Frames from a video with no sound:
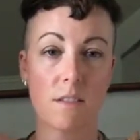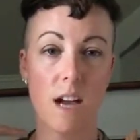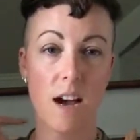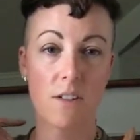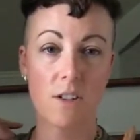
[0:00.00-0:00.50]

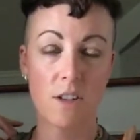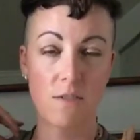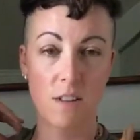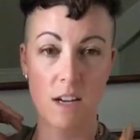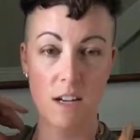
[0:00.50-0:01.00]
allergy
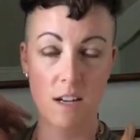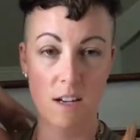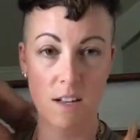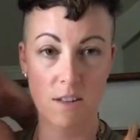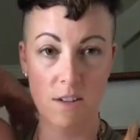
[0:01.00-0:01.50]

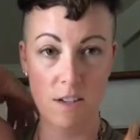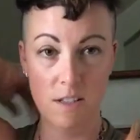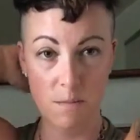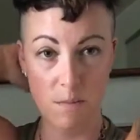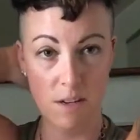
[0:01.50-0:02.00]
related and there needs
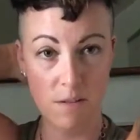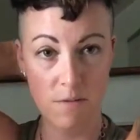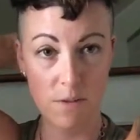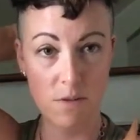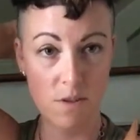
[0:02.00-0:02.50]
to be a
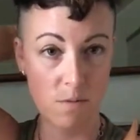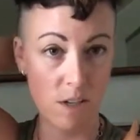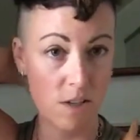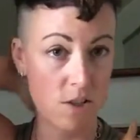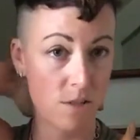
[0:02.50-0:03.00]
food
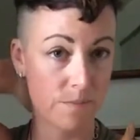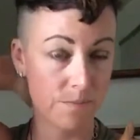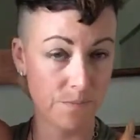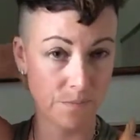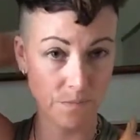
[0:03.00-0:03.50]
switch.
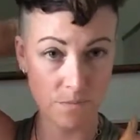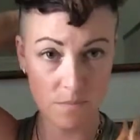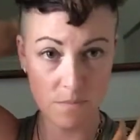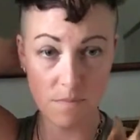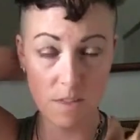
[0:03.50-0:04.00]

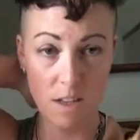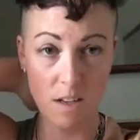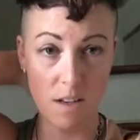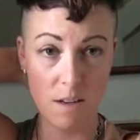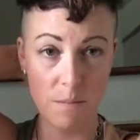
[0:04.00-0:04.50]

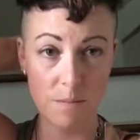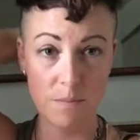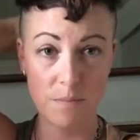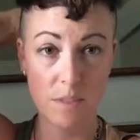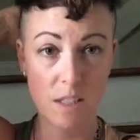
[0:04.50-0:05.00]

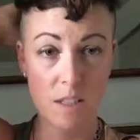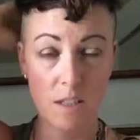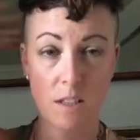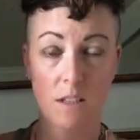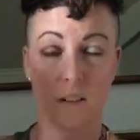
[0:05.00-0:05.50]

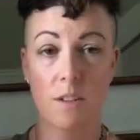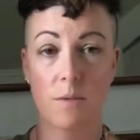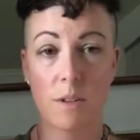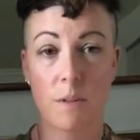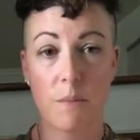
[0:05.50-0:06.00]

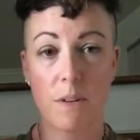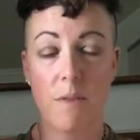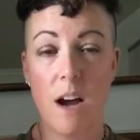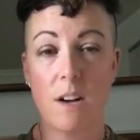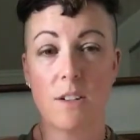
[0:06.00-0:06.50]
One of the big
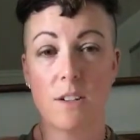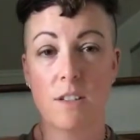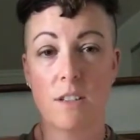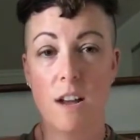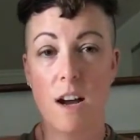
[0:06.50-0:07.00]
factors
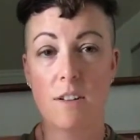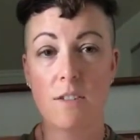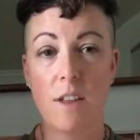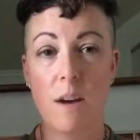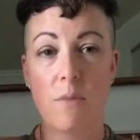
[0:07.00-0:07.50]
is how to
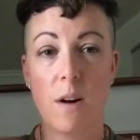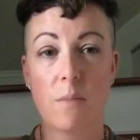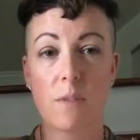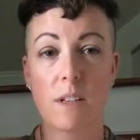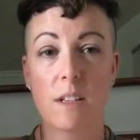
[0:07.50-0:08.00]
do that
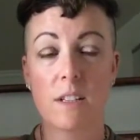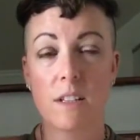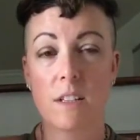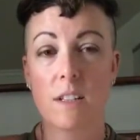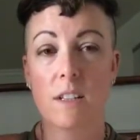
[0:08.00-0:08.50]
properly.
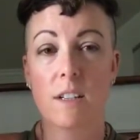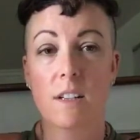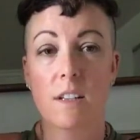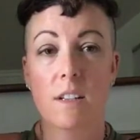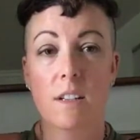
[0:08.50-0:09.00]

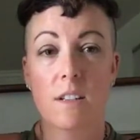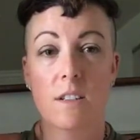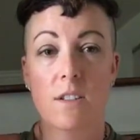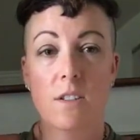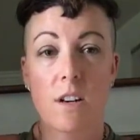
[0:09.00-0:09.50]

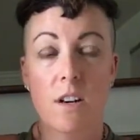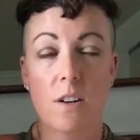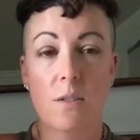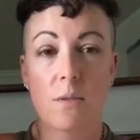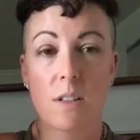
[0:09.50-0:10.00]

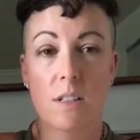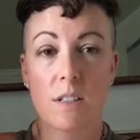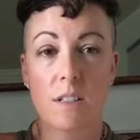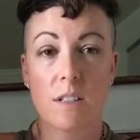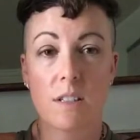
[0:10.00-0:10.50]
So
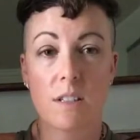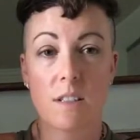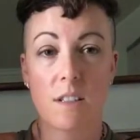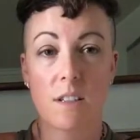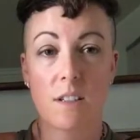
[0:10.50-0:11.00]

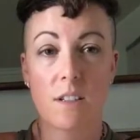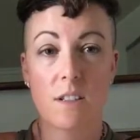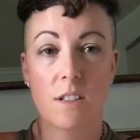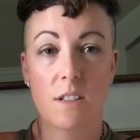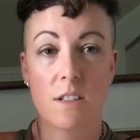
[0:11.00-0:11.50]

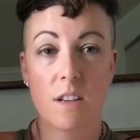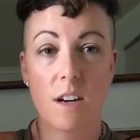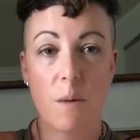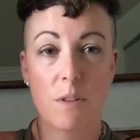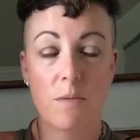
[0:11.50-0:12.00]
there's a
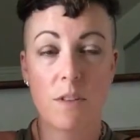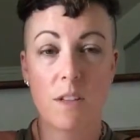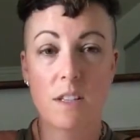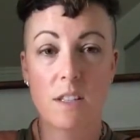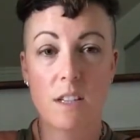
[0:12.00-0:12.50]
couple different
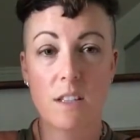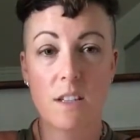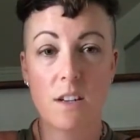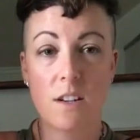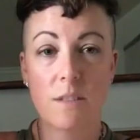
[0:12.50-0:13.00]
things to
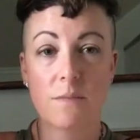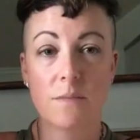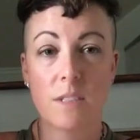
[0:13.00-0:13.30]
consider.